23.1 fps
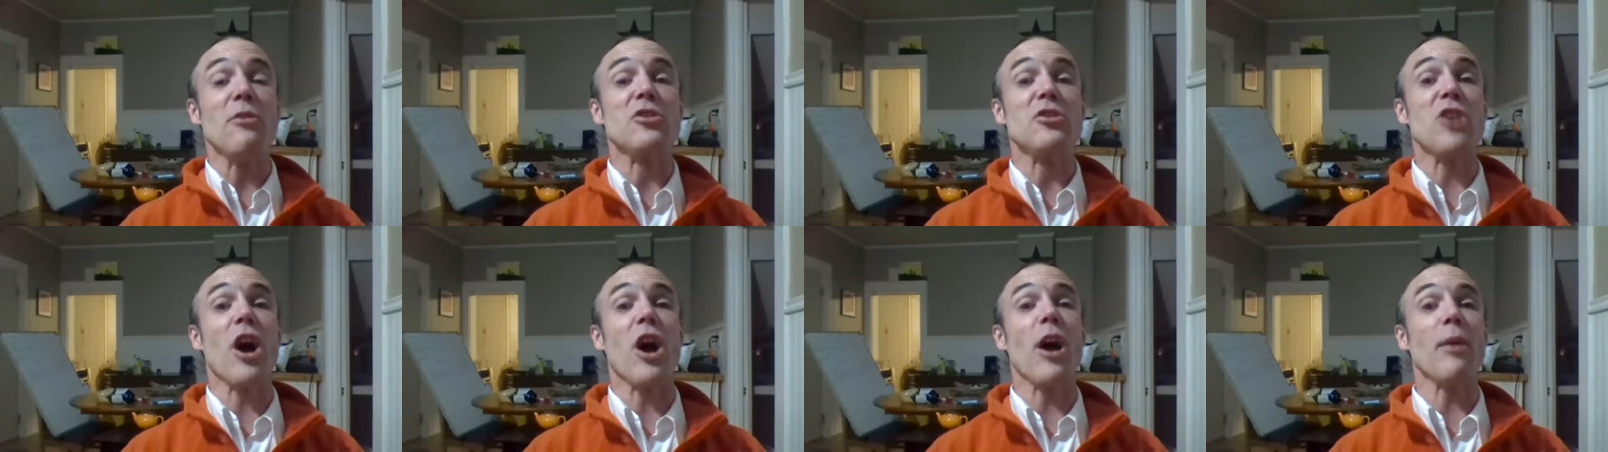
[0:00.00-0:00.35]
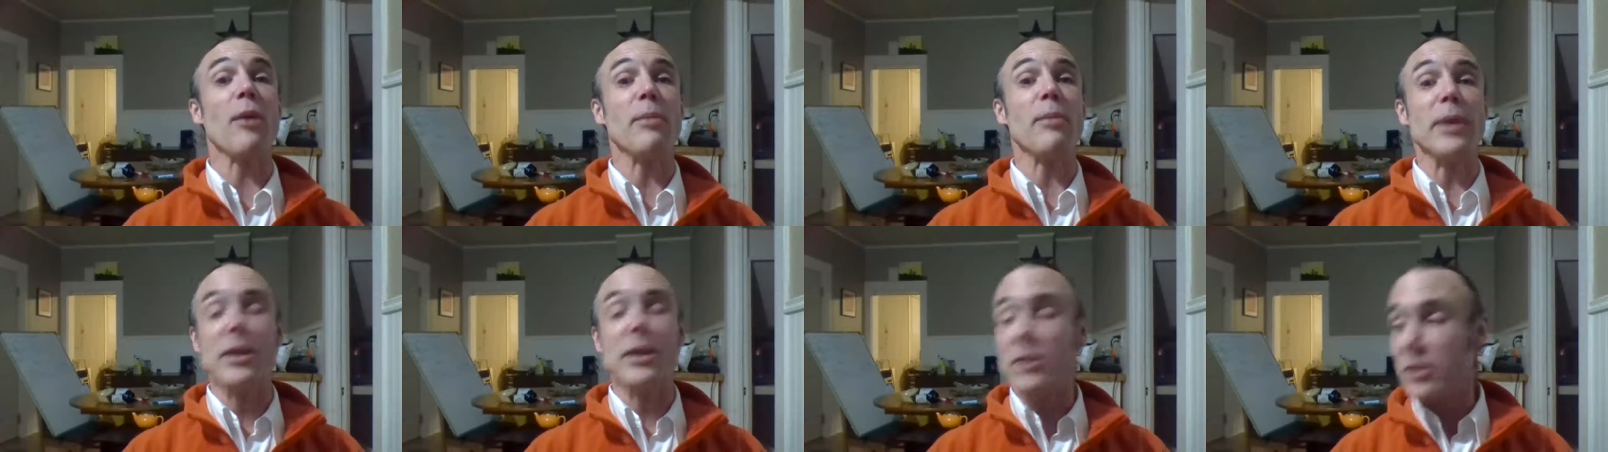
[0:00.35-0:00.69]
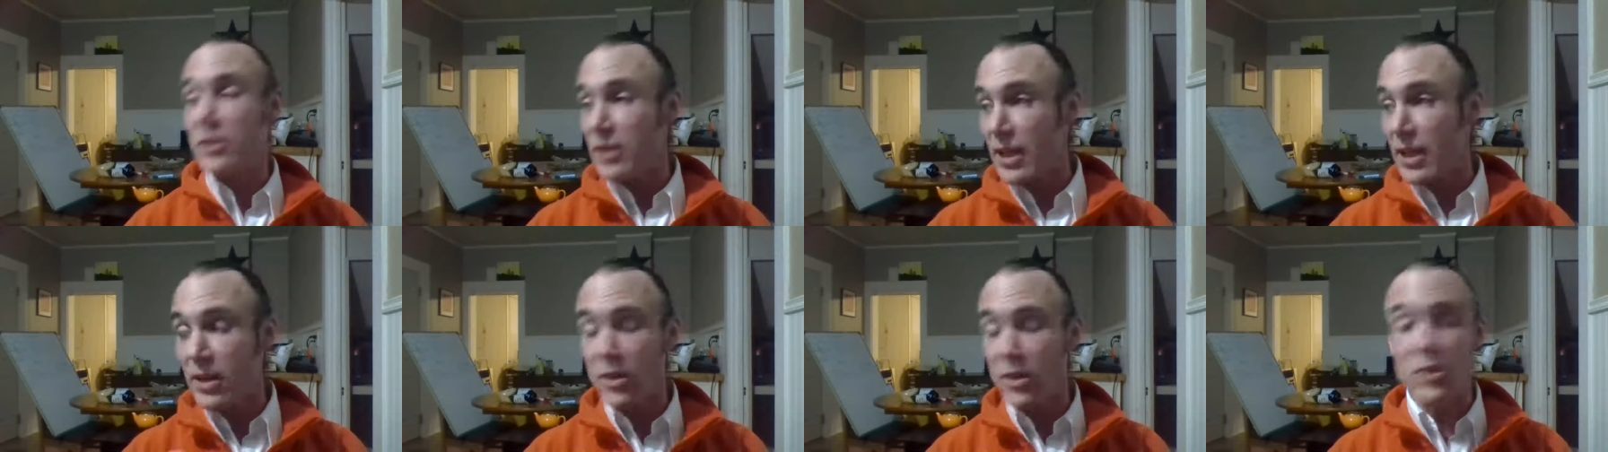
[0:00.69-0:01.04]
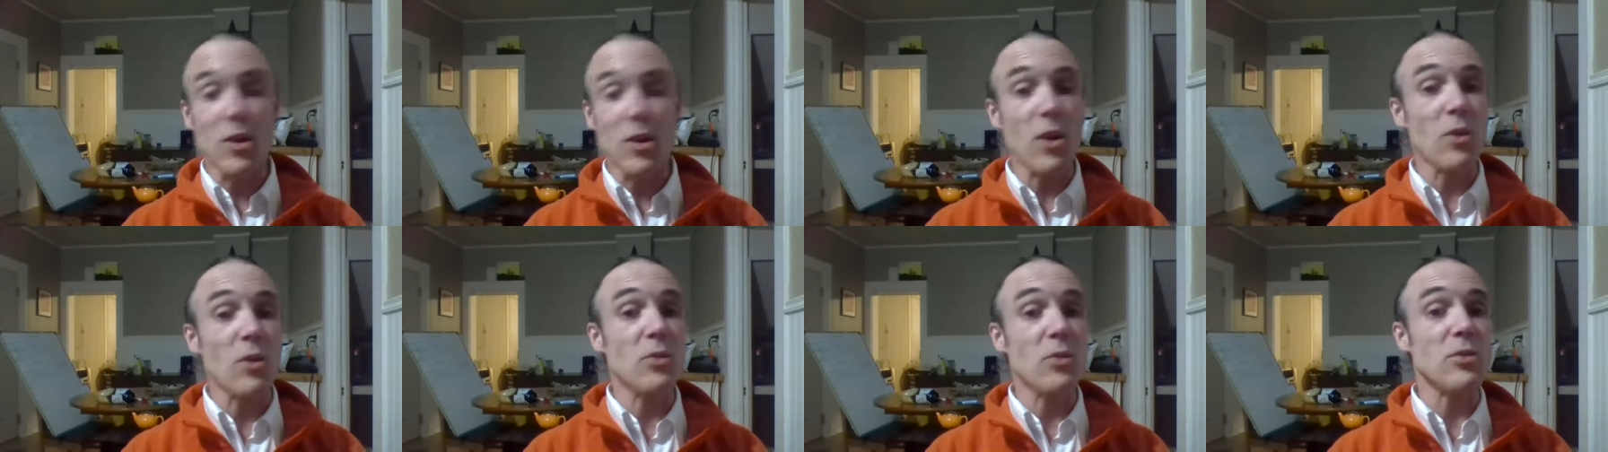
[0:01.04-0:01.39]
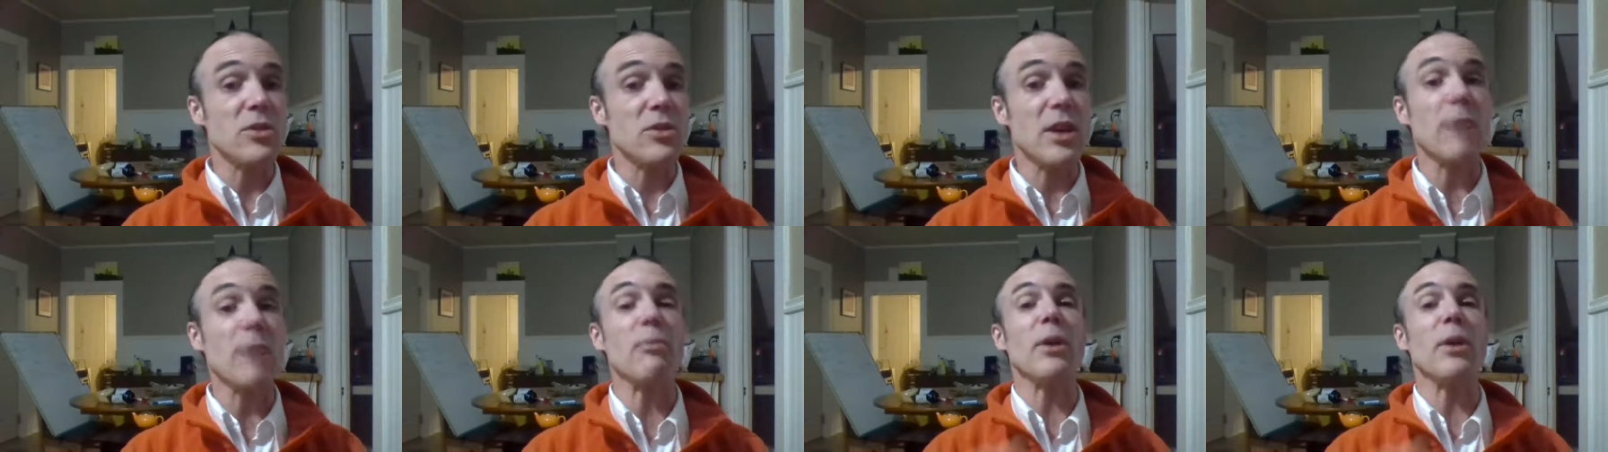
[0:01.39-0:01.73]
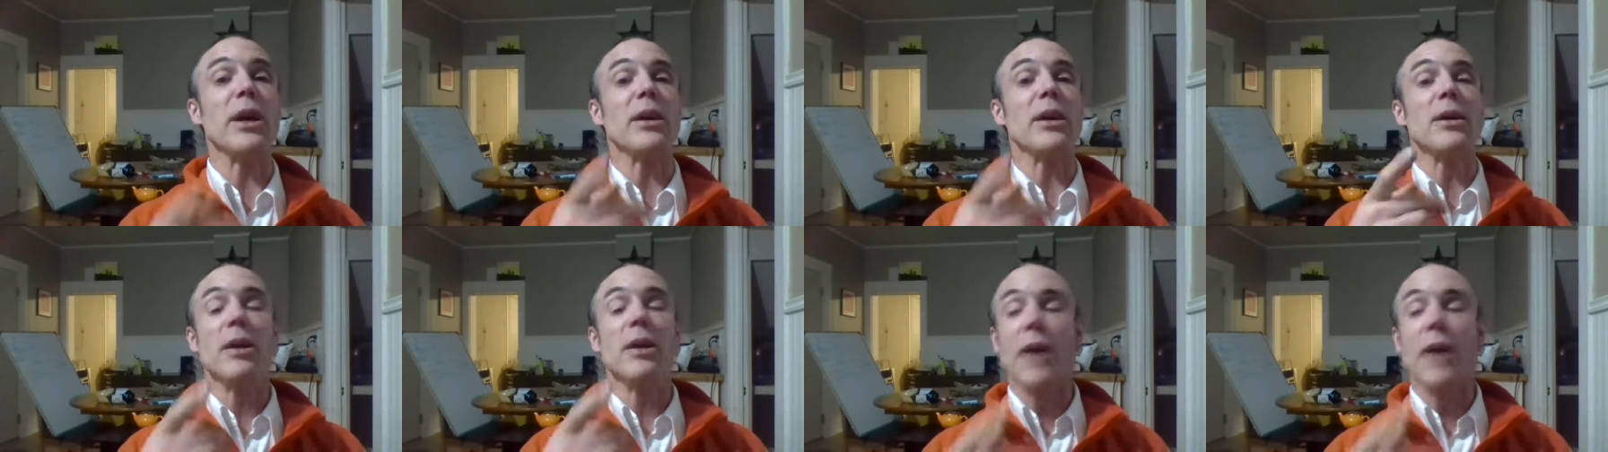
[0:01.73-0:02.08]
Arby's, no, Subway,
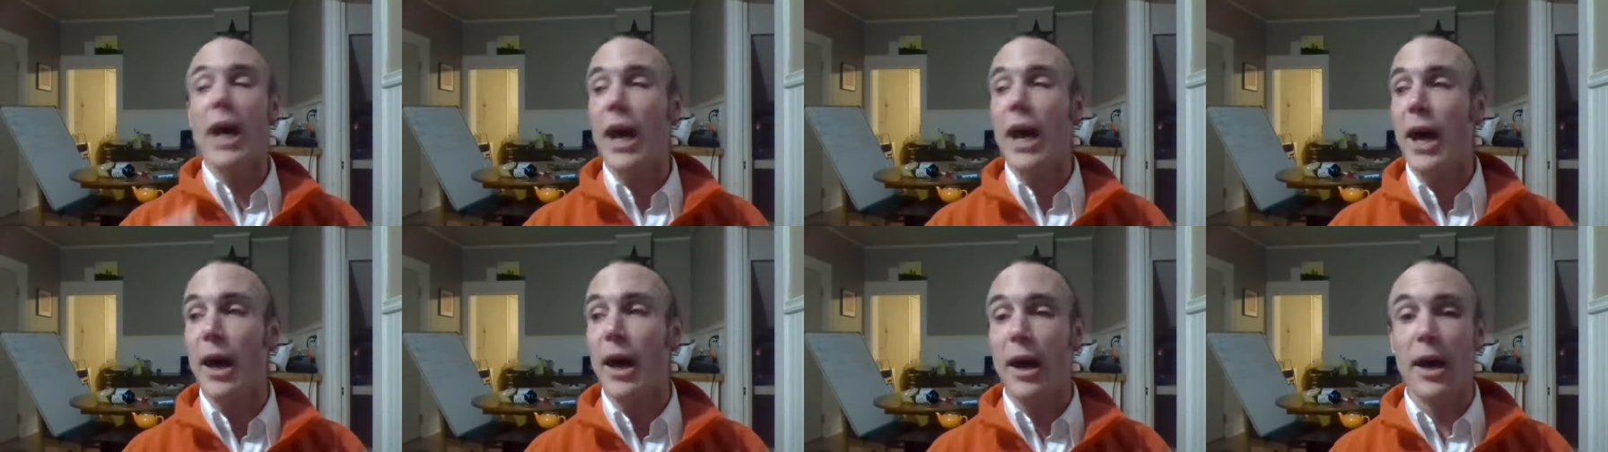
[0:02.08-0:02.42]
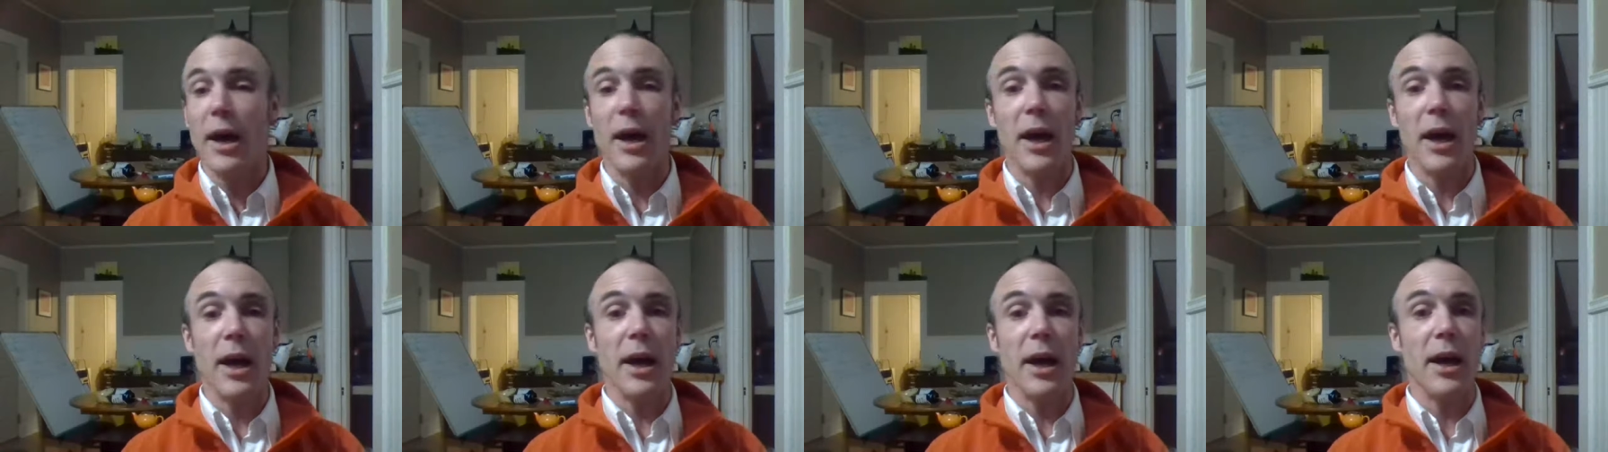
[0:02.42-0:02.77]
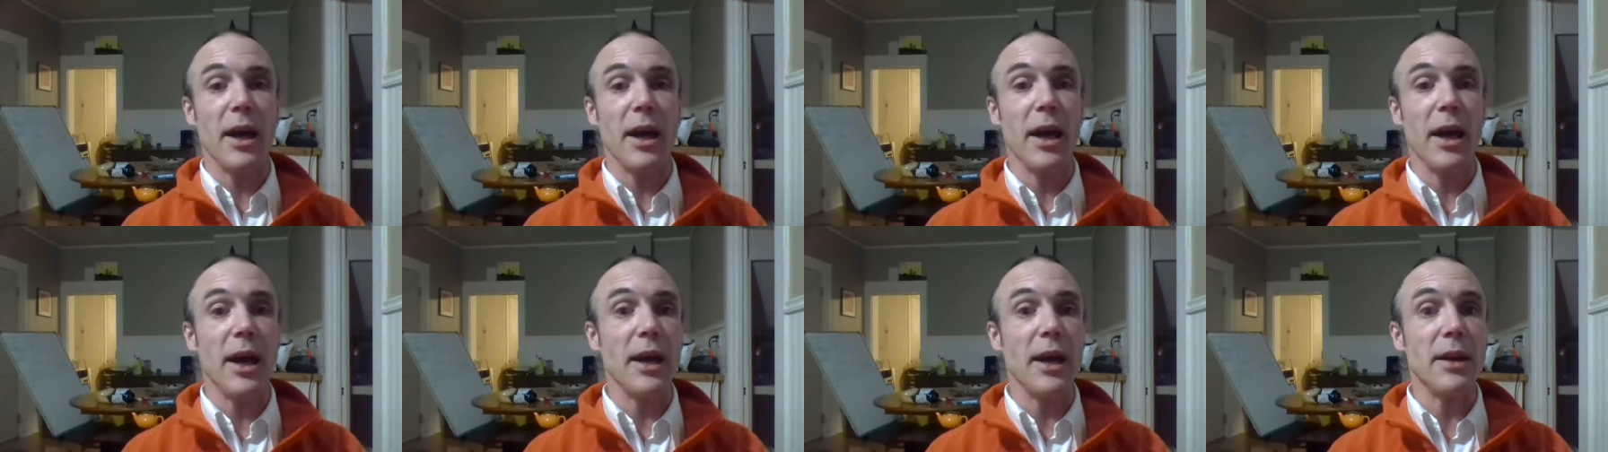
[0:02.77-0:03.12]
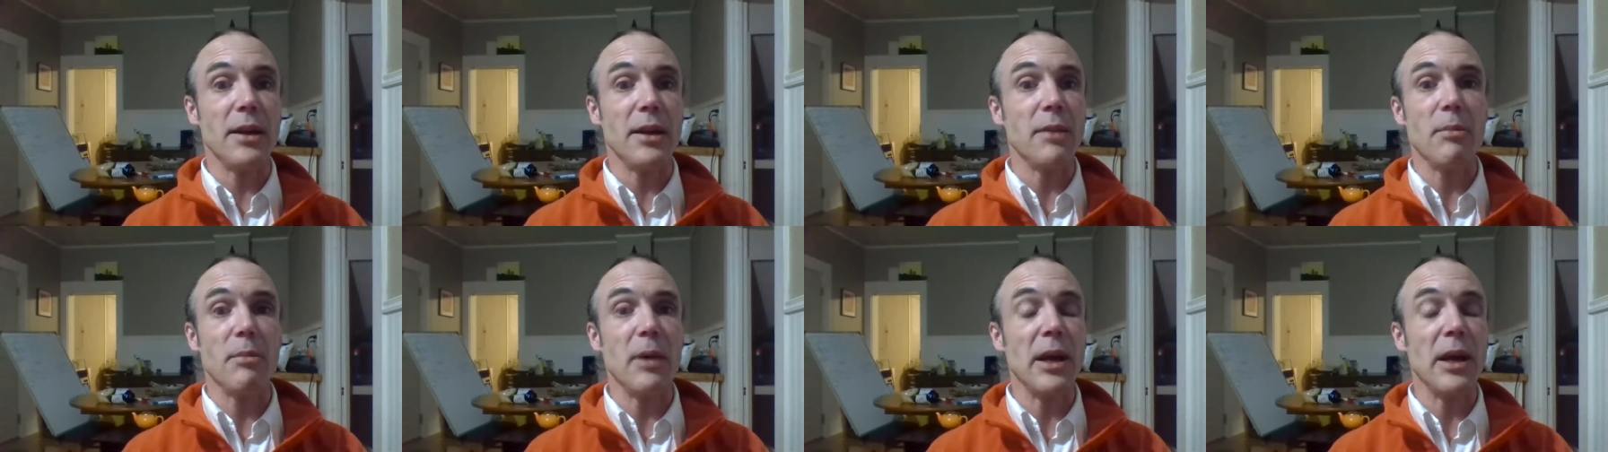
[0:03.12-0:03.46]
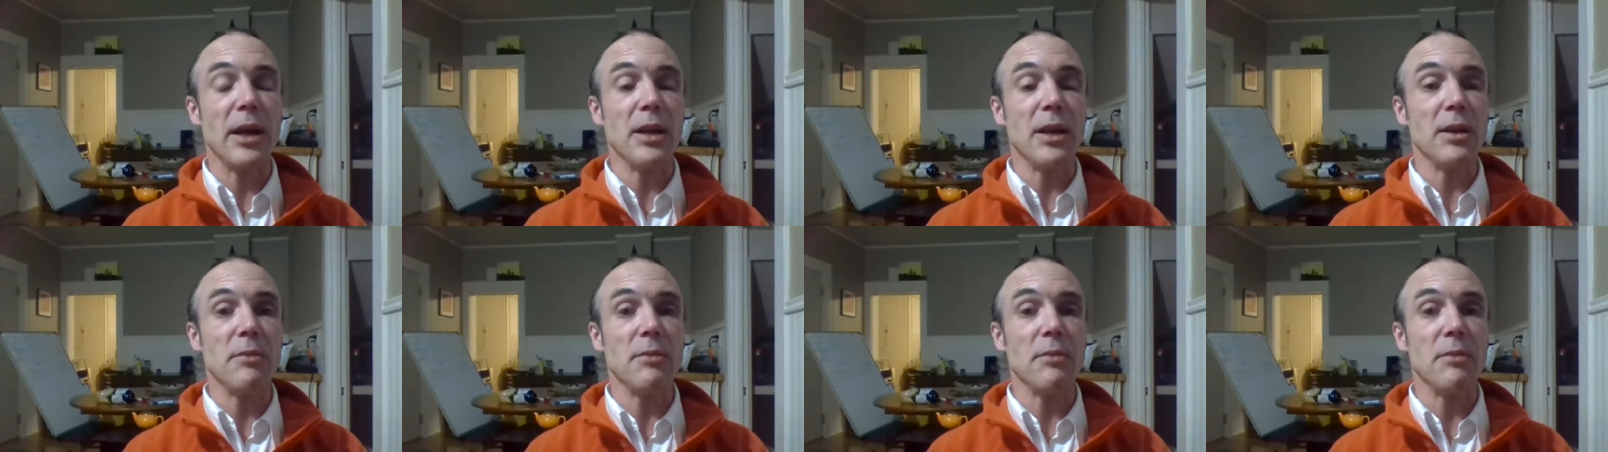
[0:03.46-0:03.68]
but